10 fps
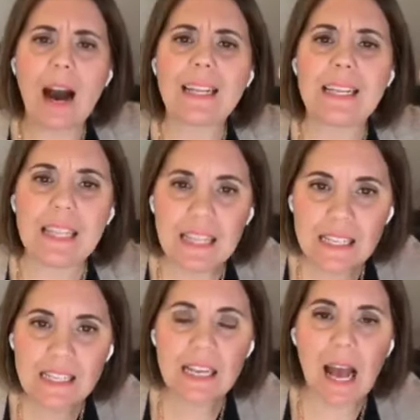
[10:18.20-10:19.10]
I
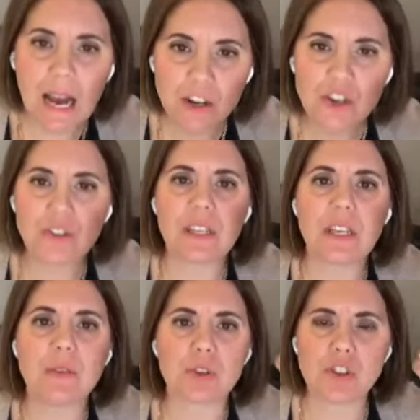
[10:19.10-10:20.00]
need to
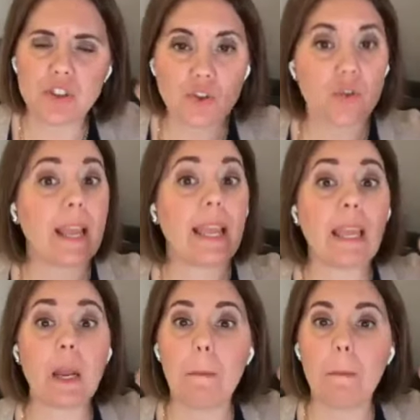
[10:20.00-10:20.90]
actually
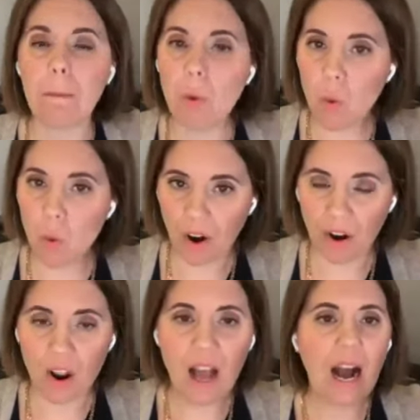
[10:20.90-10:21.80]
restrain
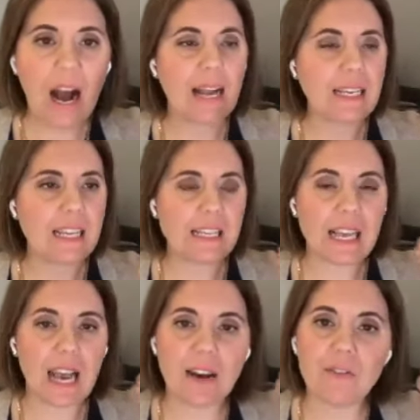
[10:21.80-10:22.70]
more. I need
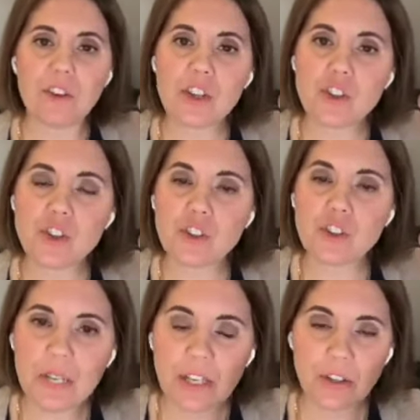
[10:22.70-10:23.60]
to have
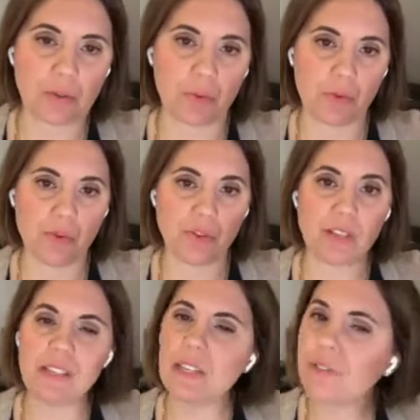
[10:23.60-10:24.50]
stricter rules,
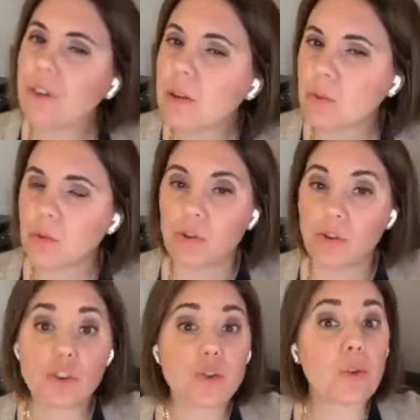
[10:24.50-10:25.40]
different
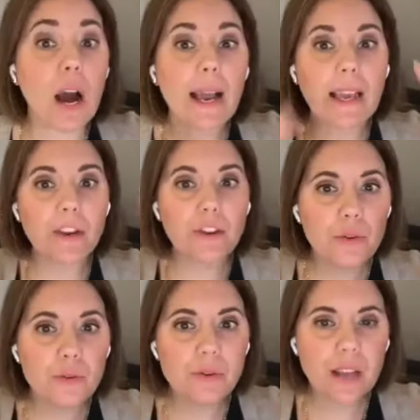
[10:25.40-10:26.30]
rules, try a
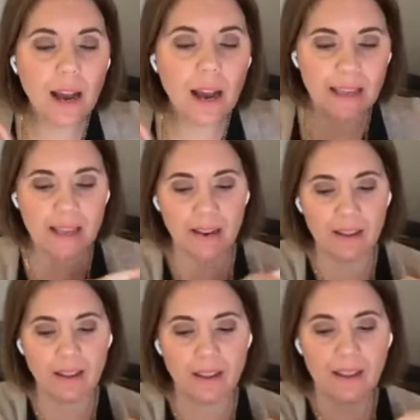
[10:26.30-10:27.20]
new diet.
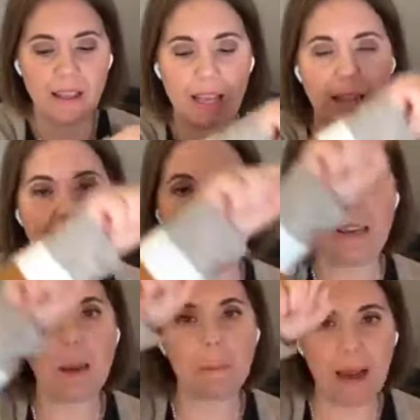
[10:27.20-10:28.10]
And I
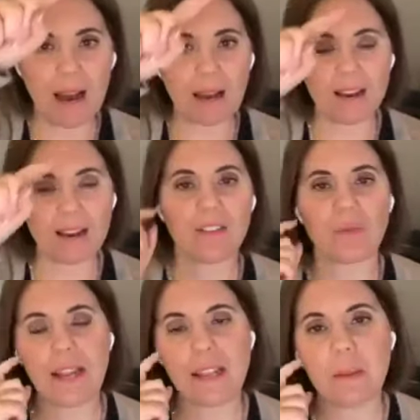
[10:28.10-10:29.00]
end up back
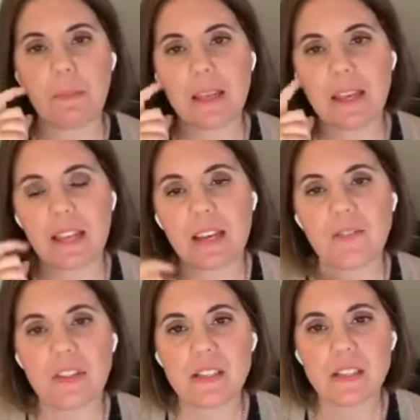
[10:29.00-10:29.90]
right at the beginning
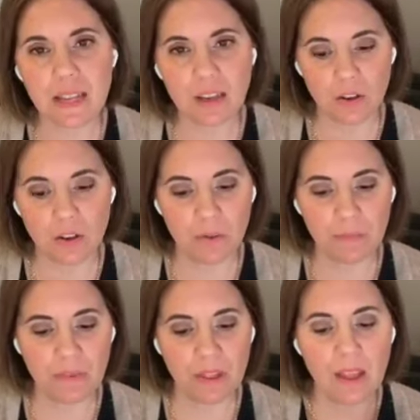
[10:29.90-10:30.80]
of this cycle,
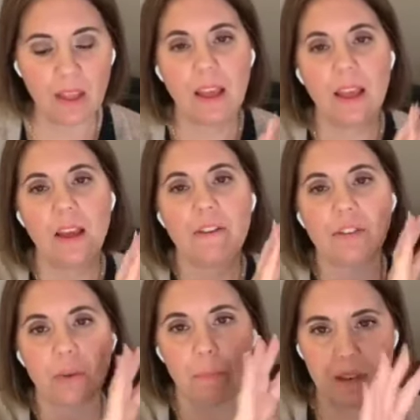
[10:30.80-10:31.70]

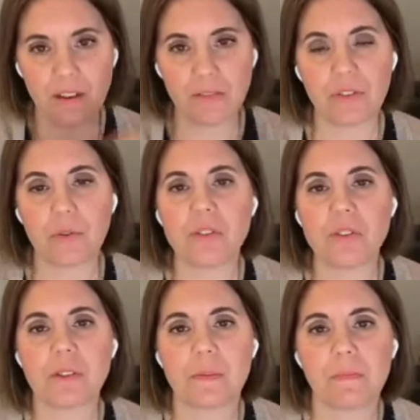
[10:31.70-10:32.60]
forbidden
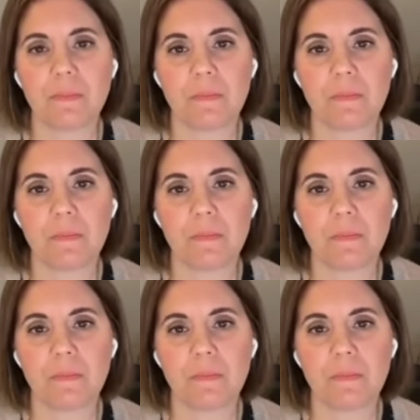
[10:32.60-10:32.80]
foods.